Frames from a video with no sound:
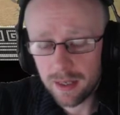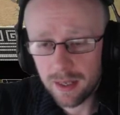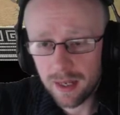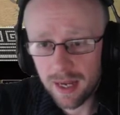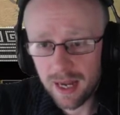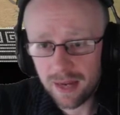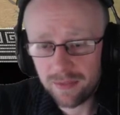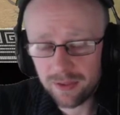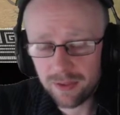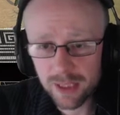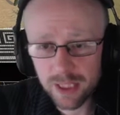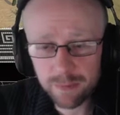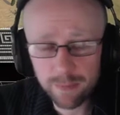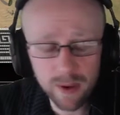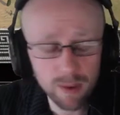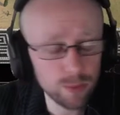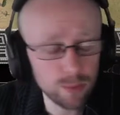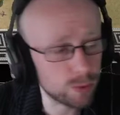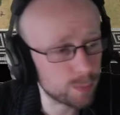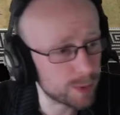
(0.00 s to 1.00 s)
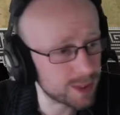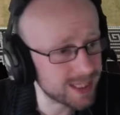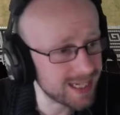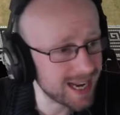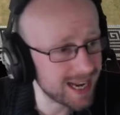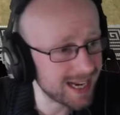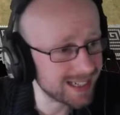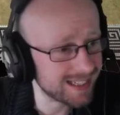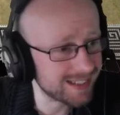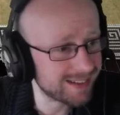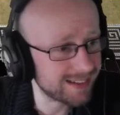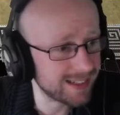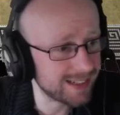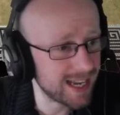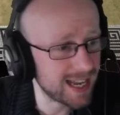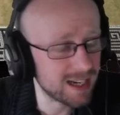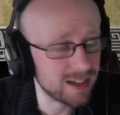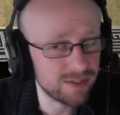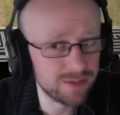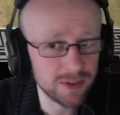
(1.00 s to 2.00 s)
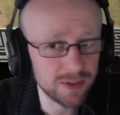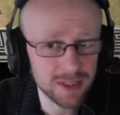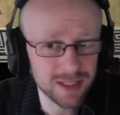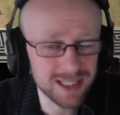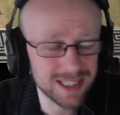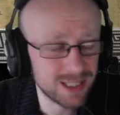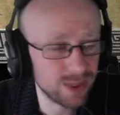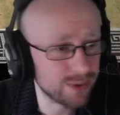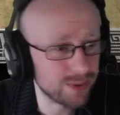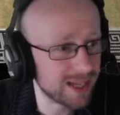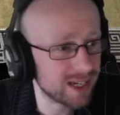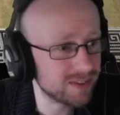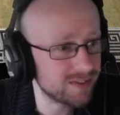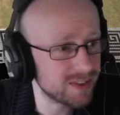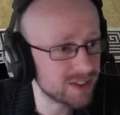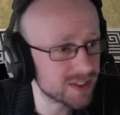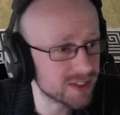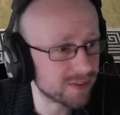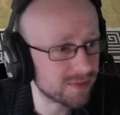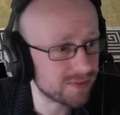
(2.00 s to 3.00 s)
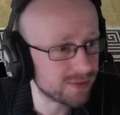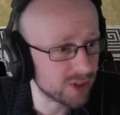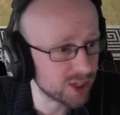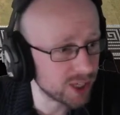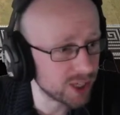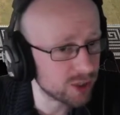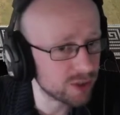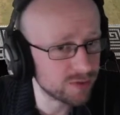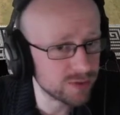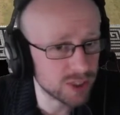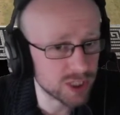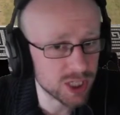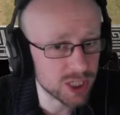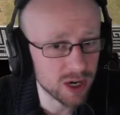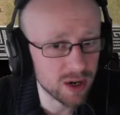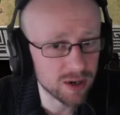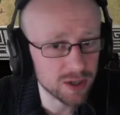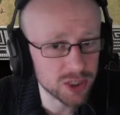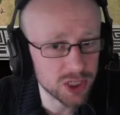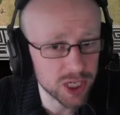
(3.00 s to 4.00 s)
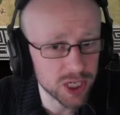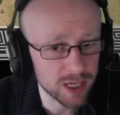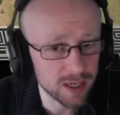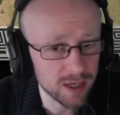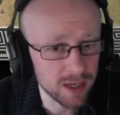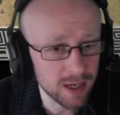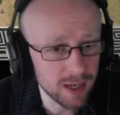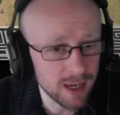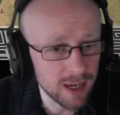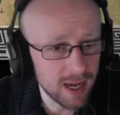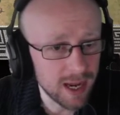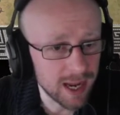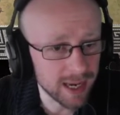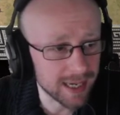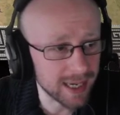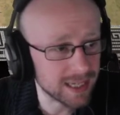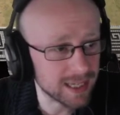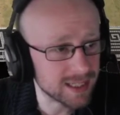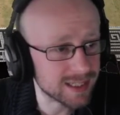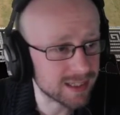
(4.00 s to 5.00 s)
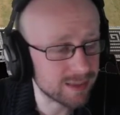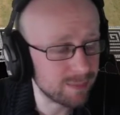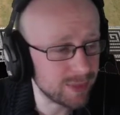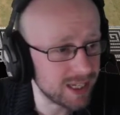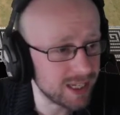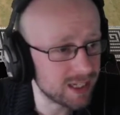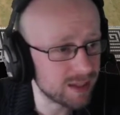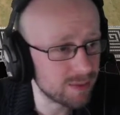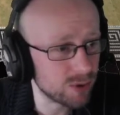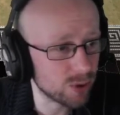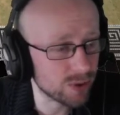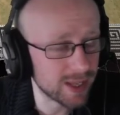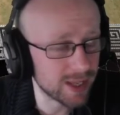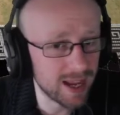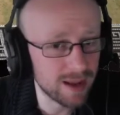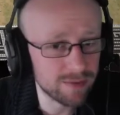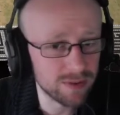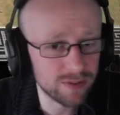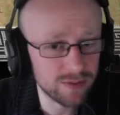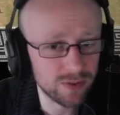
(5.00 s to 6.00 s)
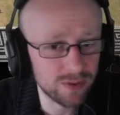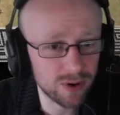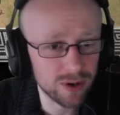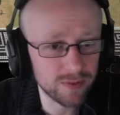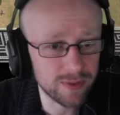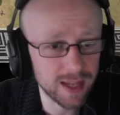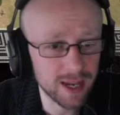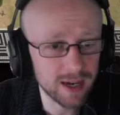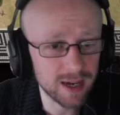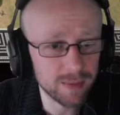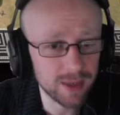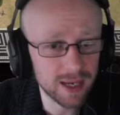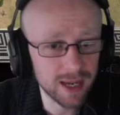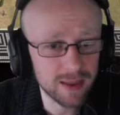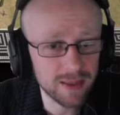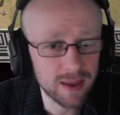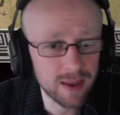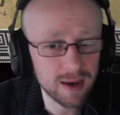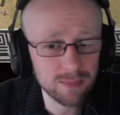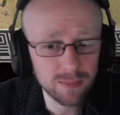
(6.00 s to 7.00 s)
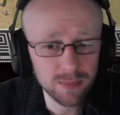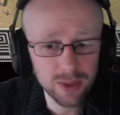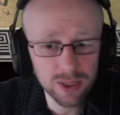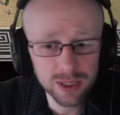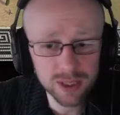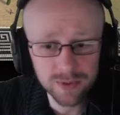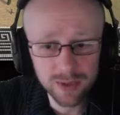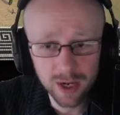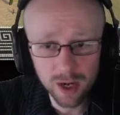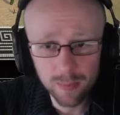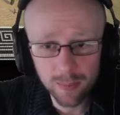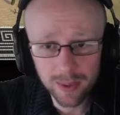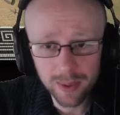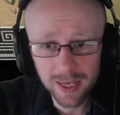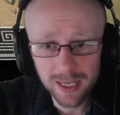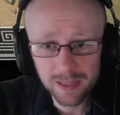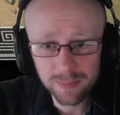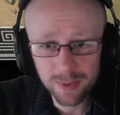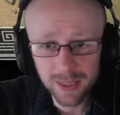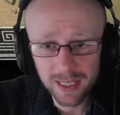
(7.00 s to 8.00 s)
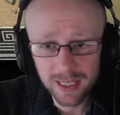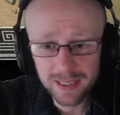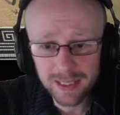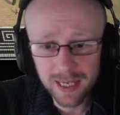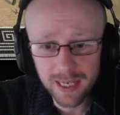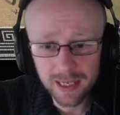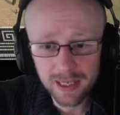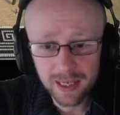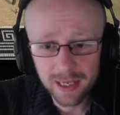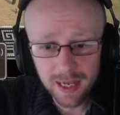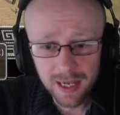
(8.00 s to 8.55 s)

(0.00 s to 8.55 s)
African spearmen would protect the elephants until the elephants are free enough to charge in against the medium or the heavy foot of the enemy, and then mercenary hoplites. But like I said,